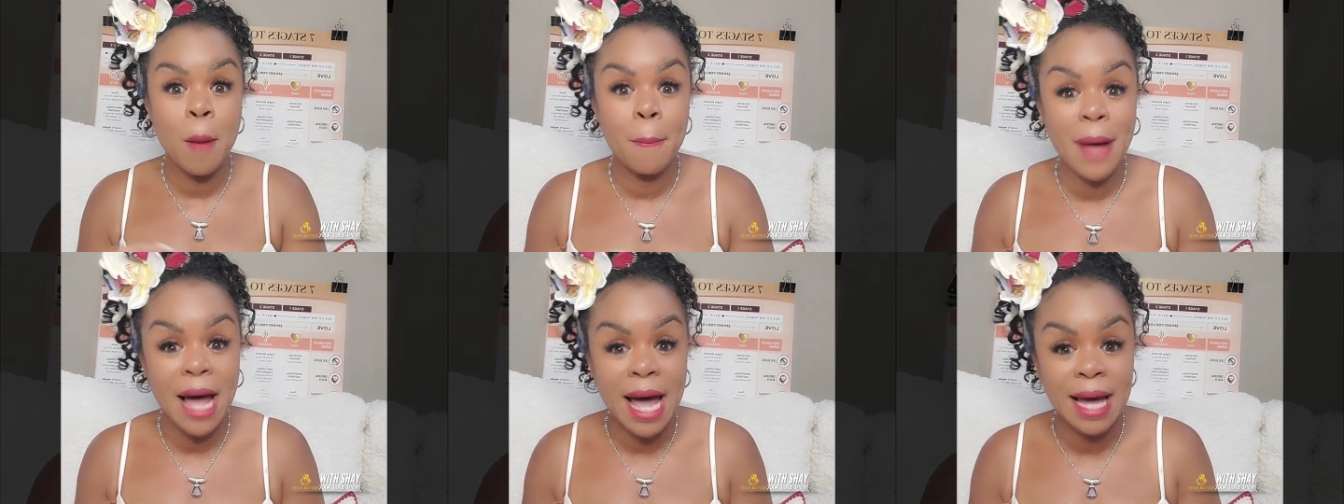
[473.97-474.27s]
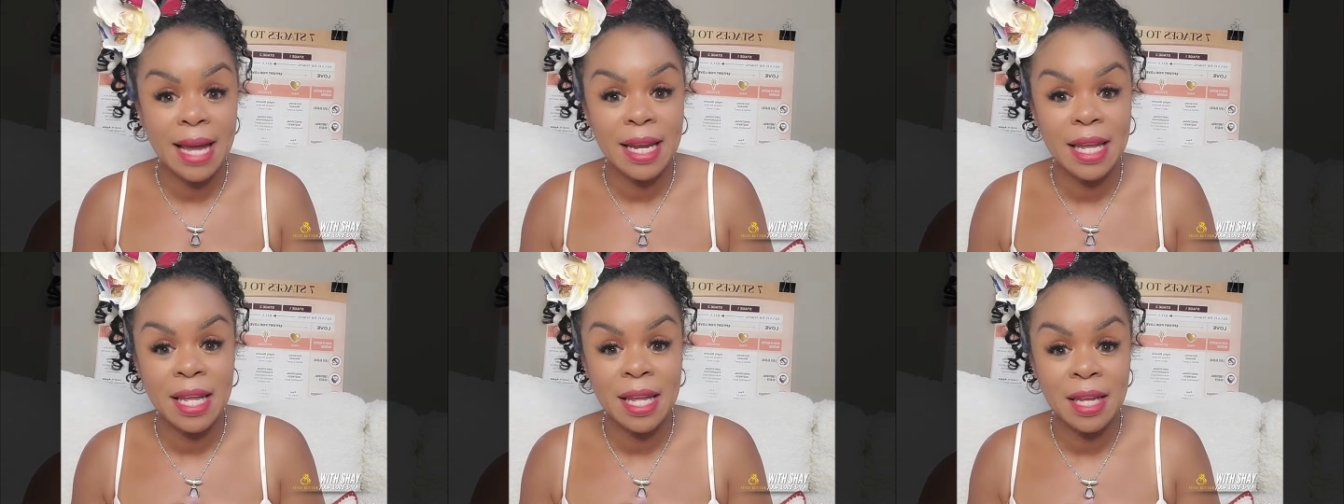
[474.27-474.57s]

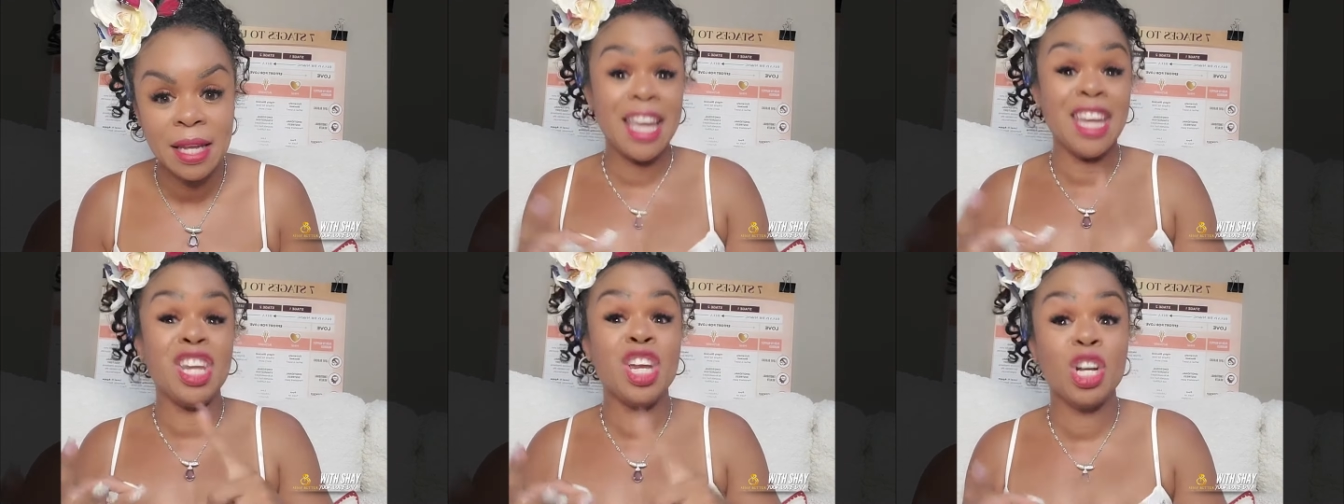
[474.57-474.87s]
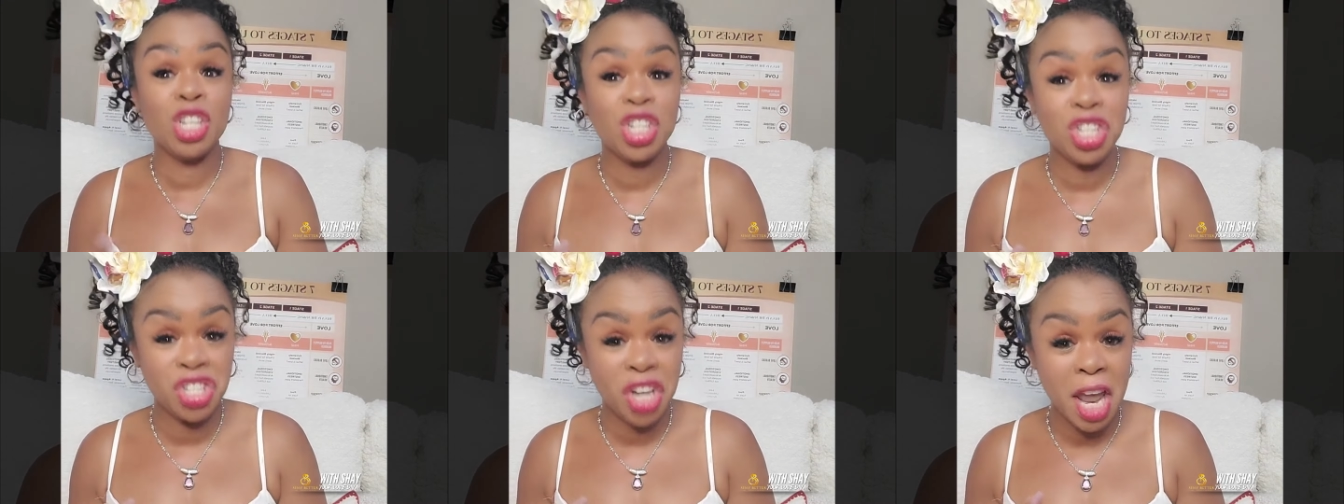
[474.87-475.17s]
body and your
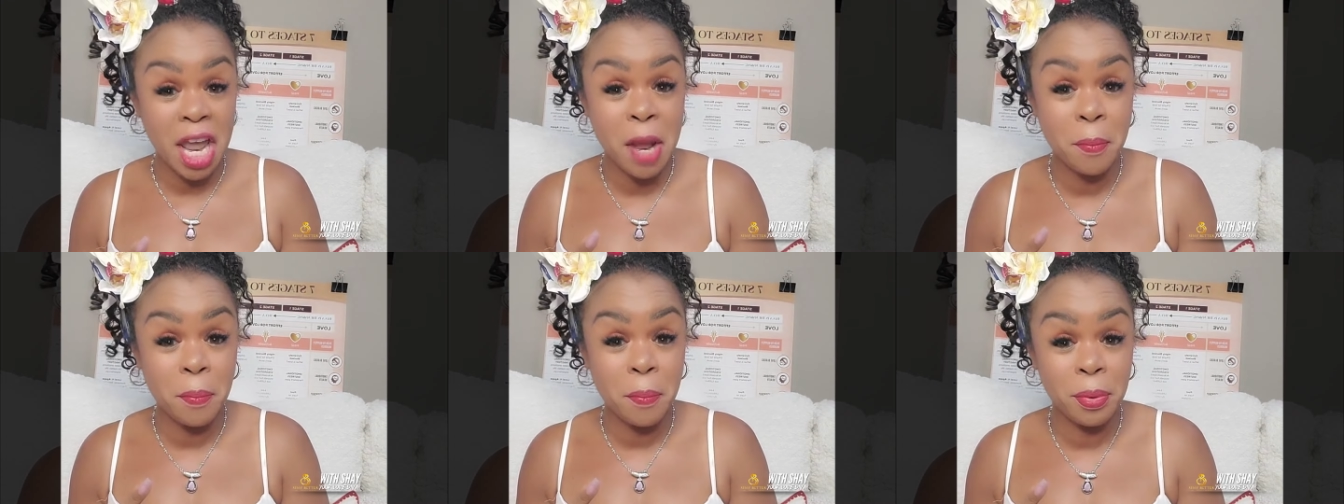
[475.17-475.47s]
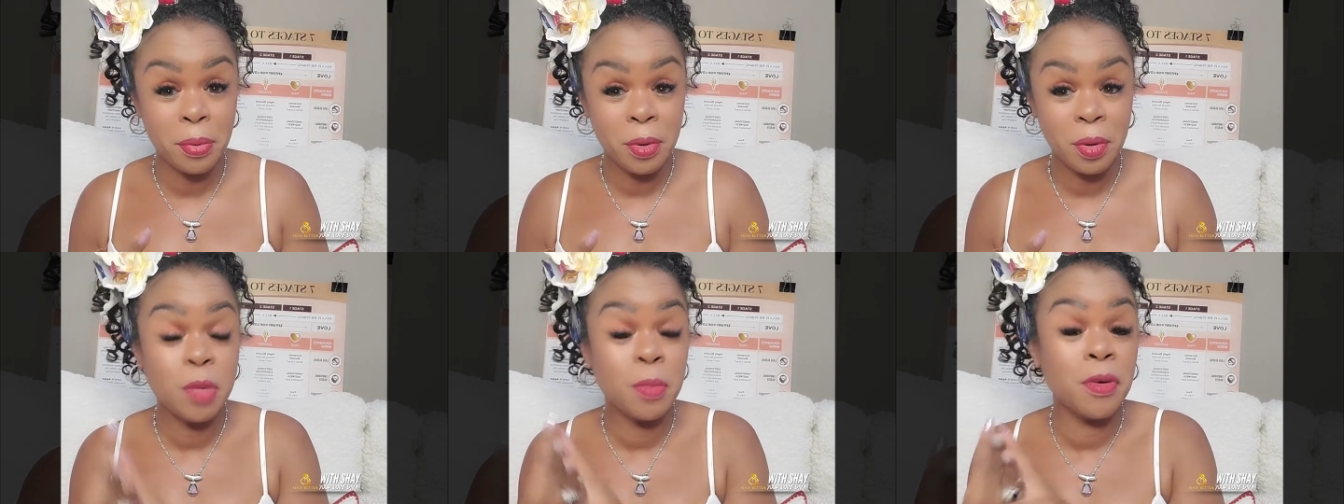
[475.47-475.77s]
shape
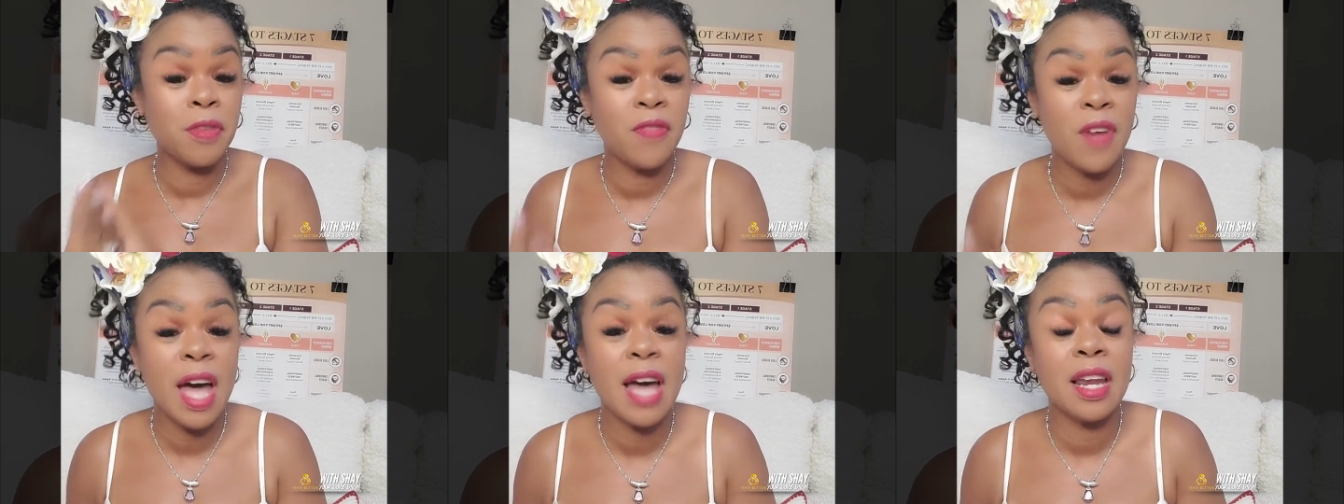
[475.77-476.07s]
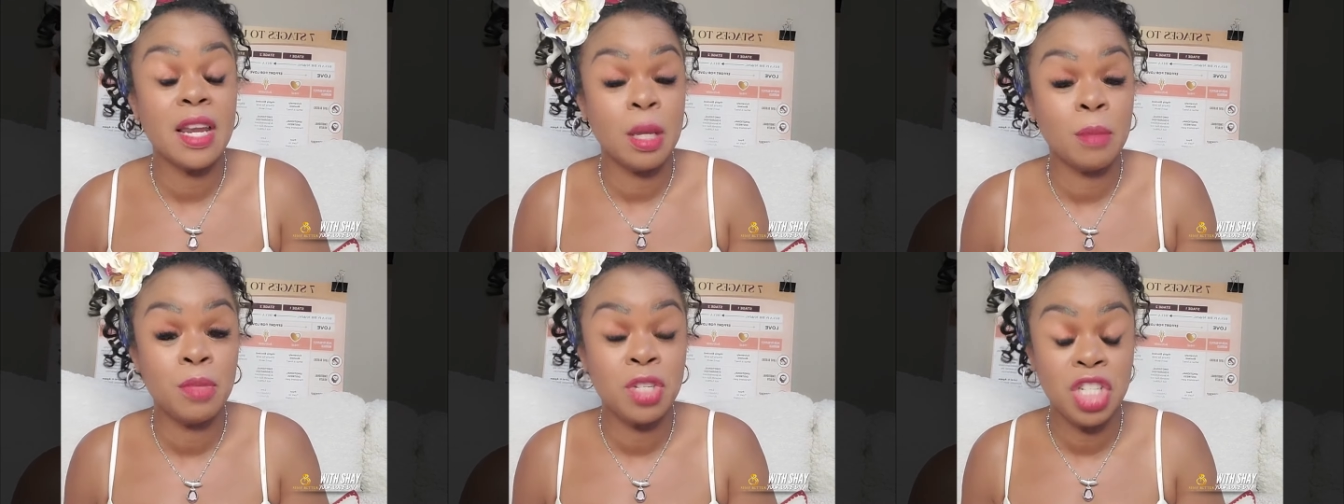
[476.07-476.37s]
to provide
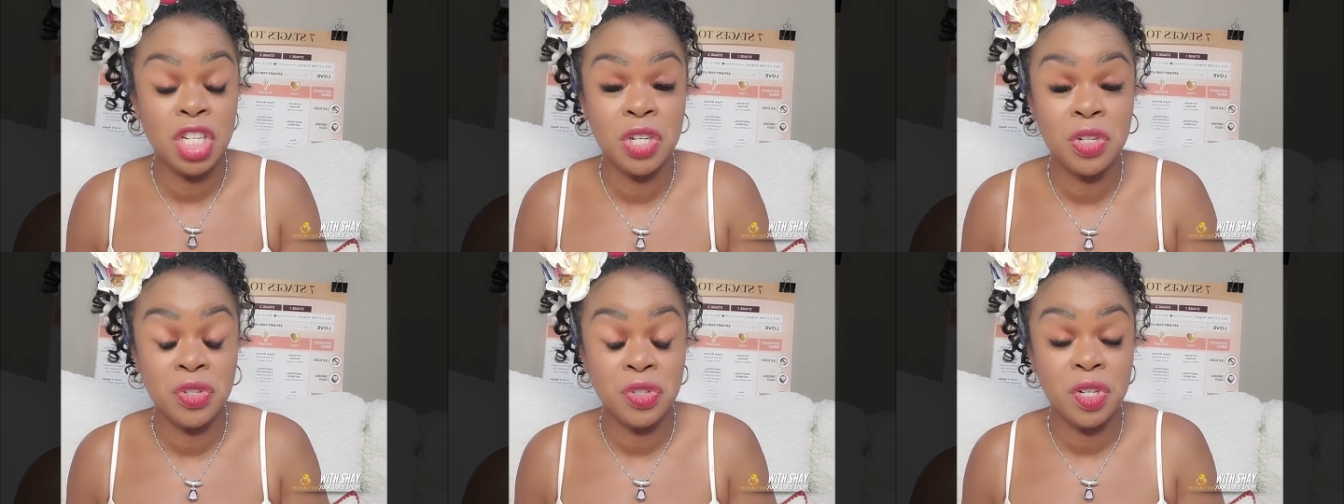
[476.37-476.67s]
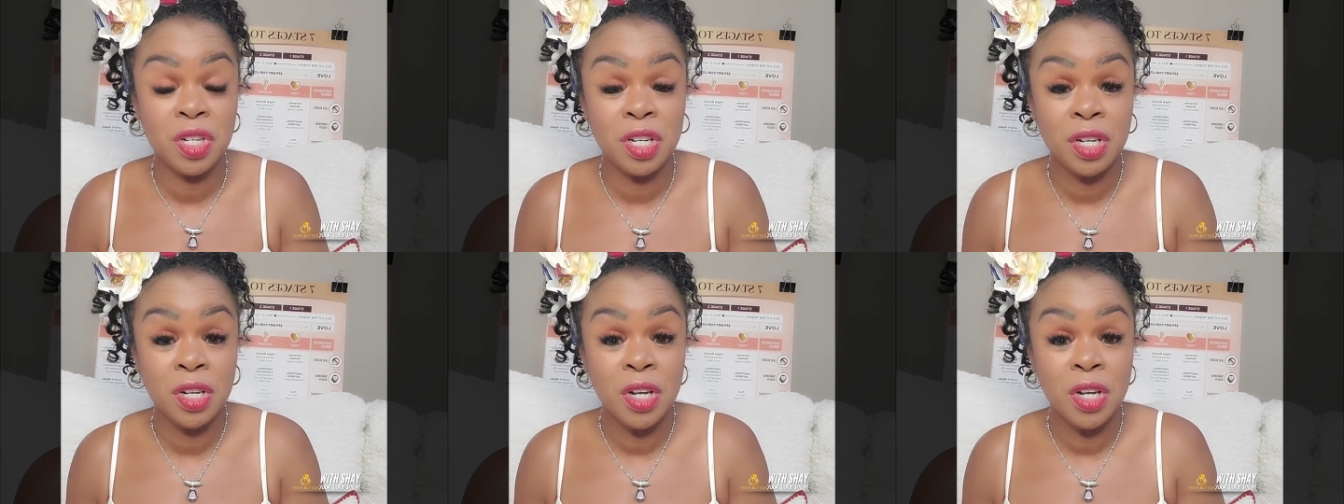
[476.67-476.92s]
him children,